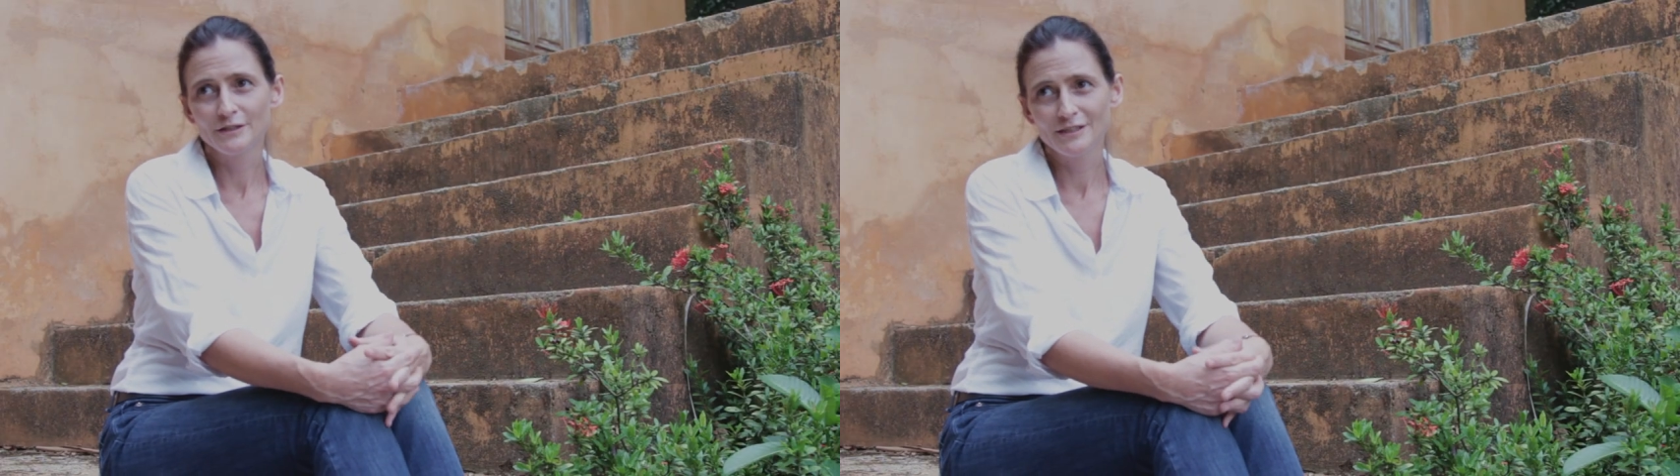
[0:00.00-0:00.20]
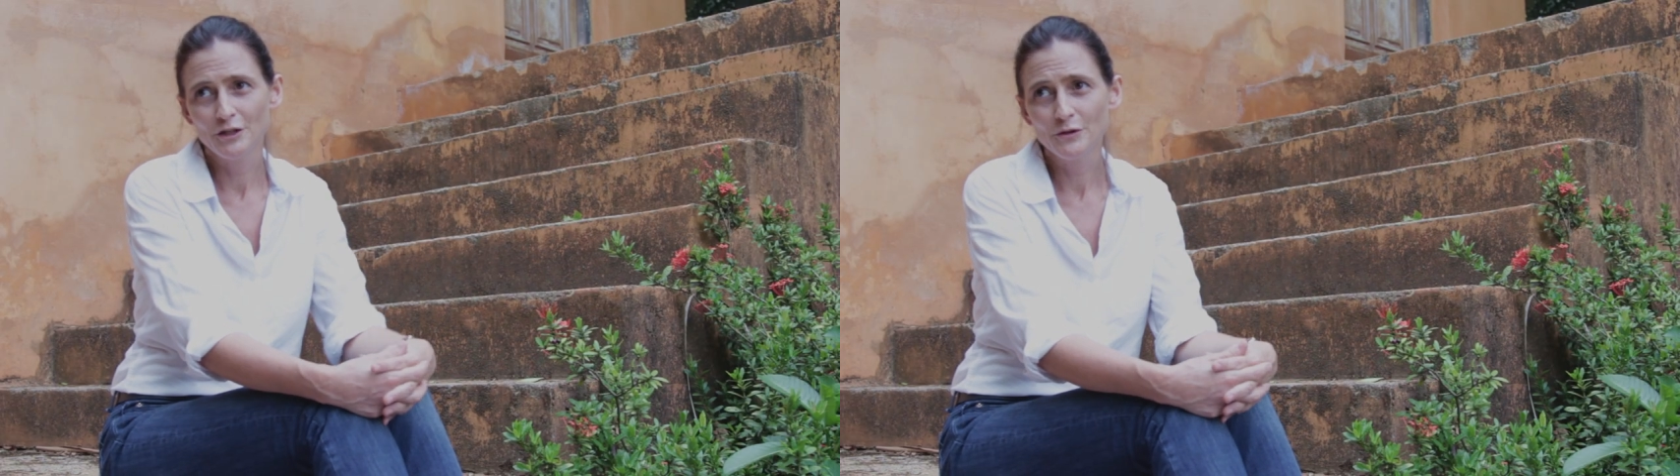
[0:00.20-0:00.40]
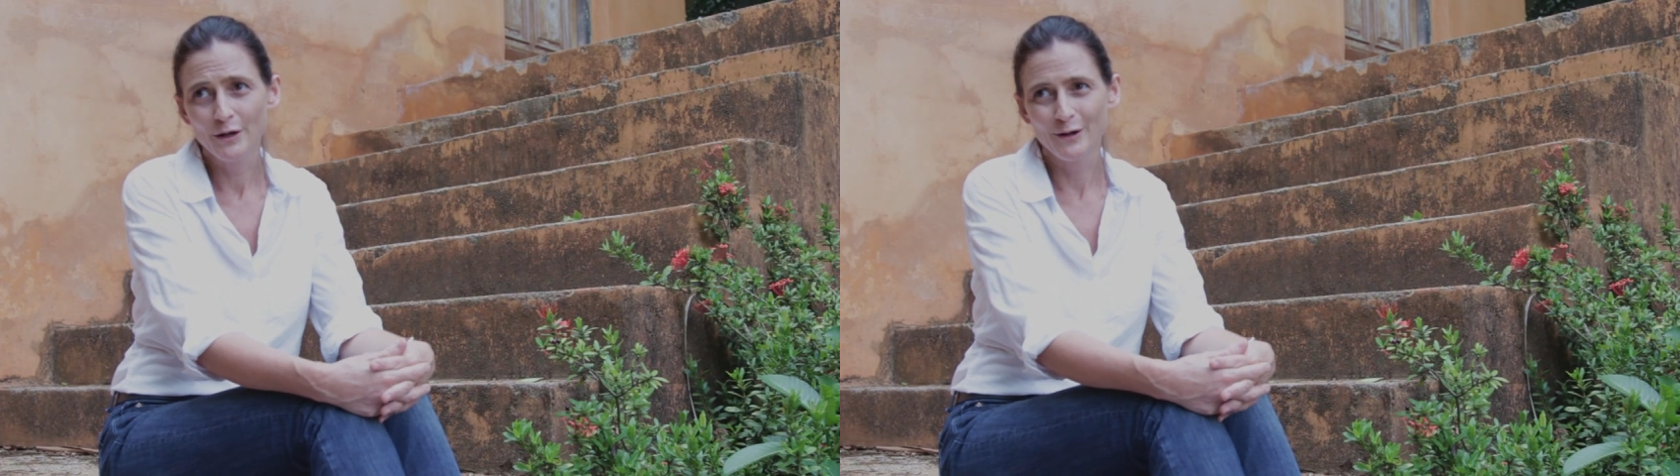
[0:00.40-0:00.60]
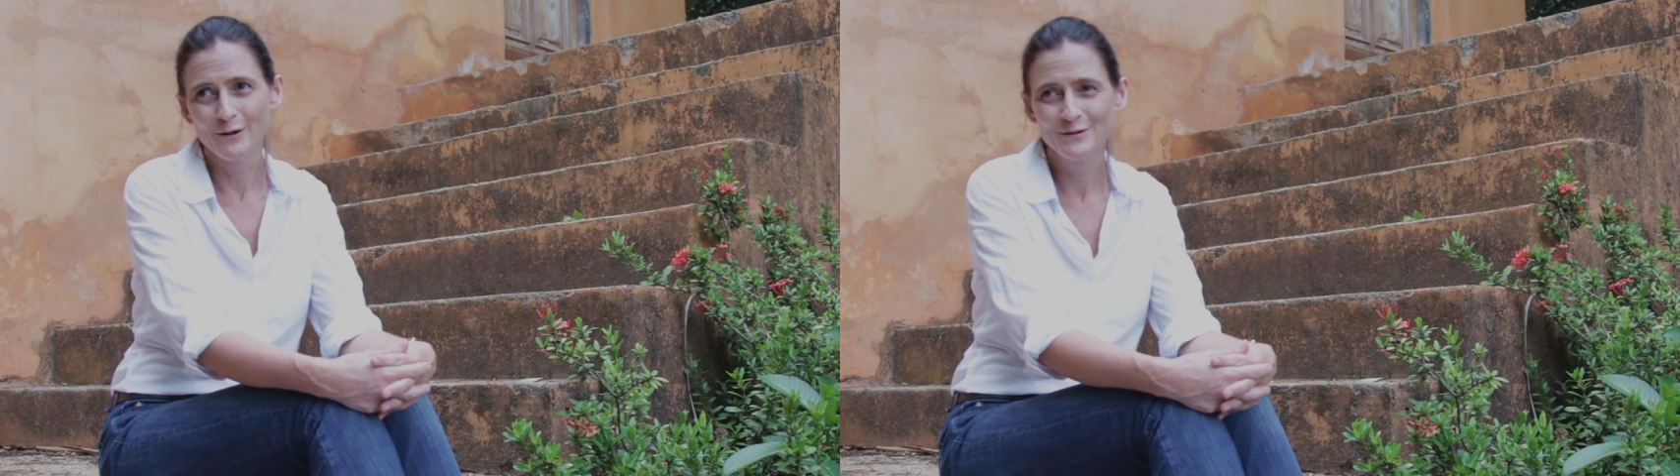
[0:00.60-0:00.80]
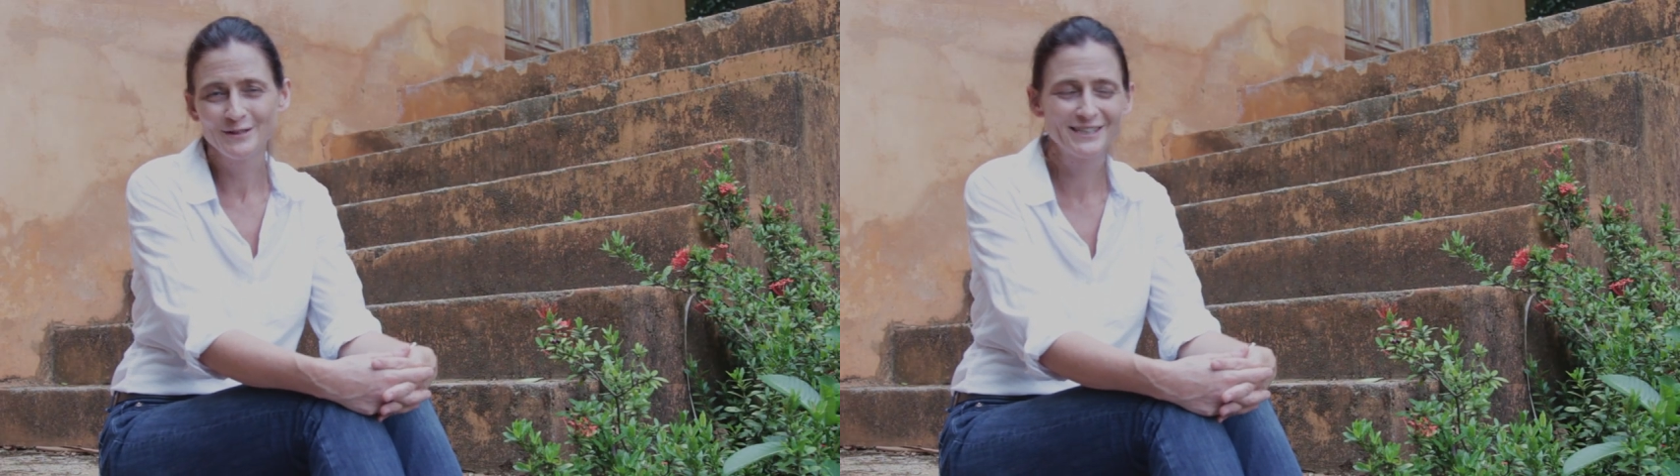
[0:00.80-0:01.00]

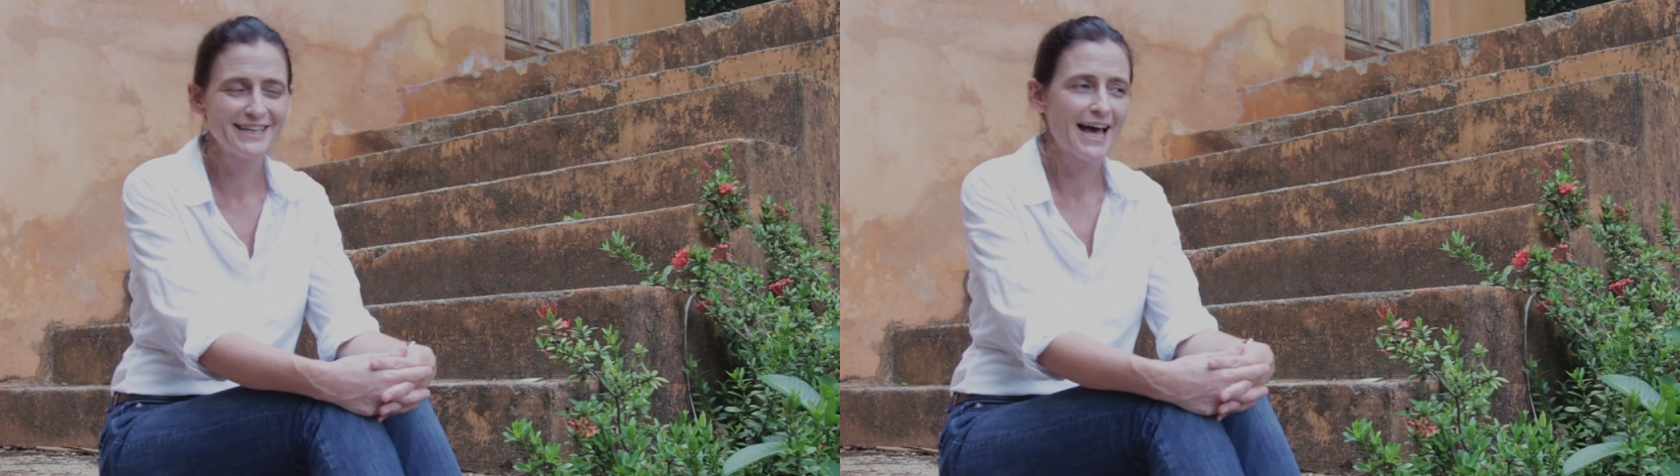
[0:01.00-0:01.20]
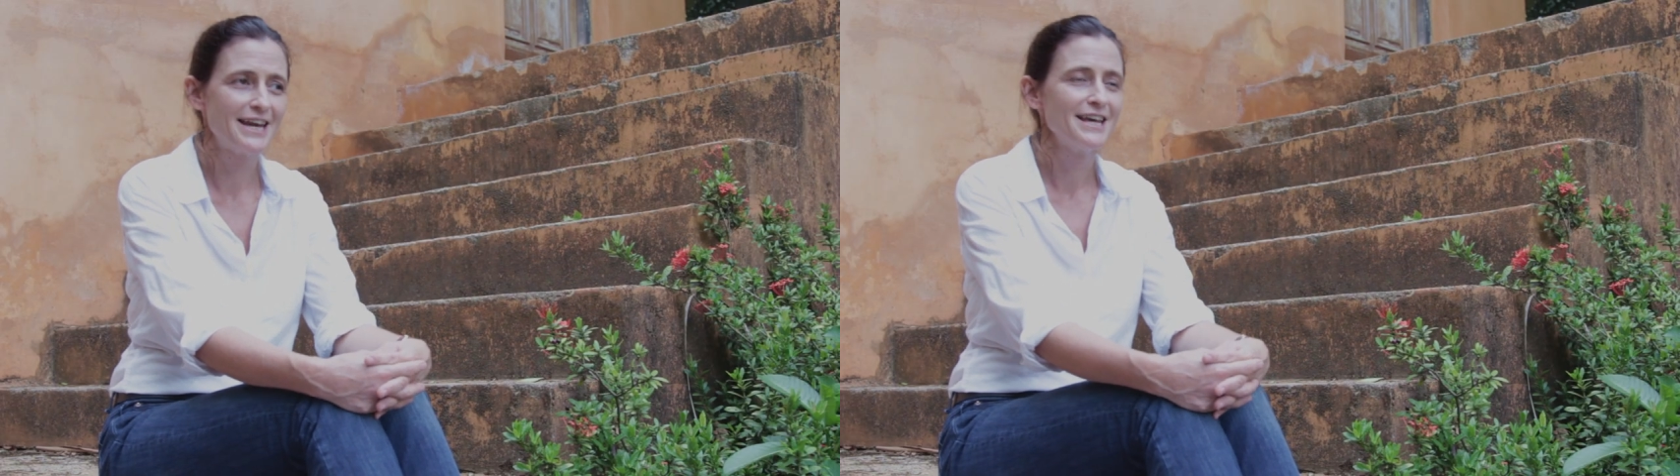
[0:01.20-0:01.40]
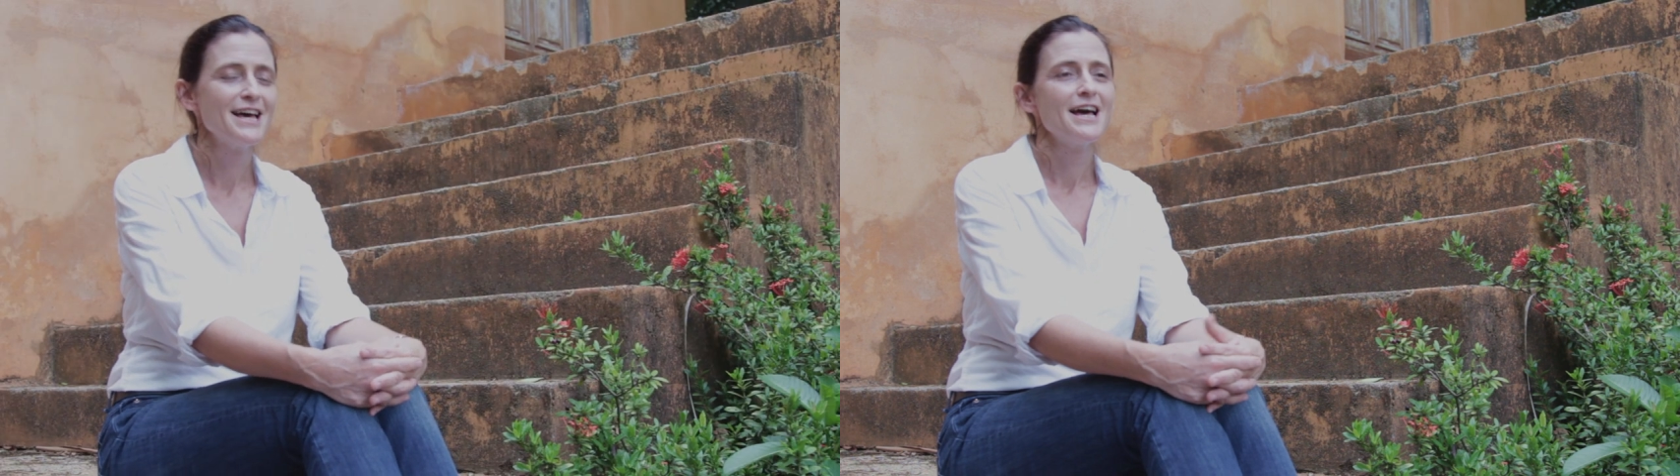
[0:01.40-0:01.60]
said,